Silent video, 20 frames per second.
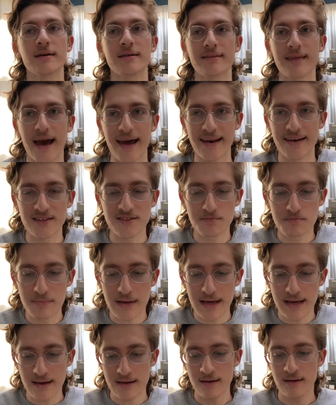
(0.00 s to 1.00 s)
That is
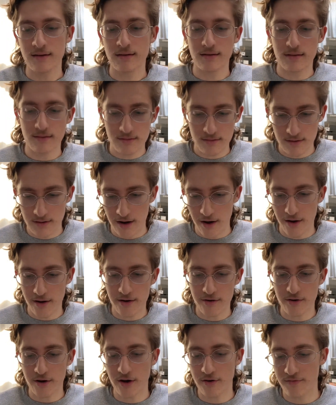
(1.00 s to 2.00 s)
me. You know, I
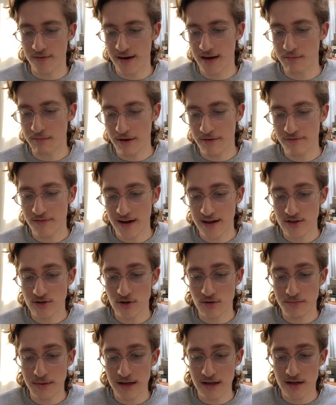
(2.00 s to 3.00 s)
don't know if any of my fans are
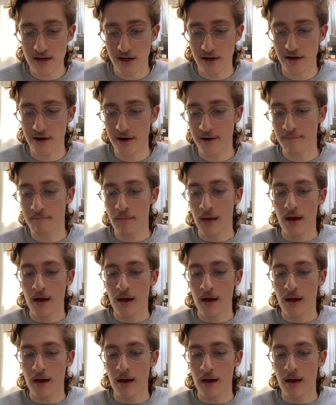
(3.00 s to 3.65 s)
a bit younger.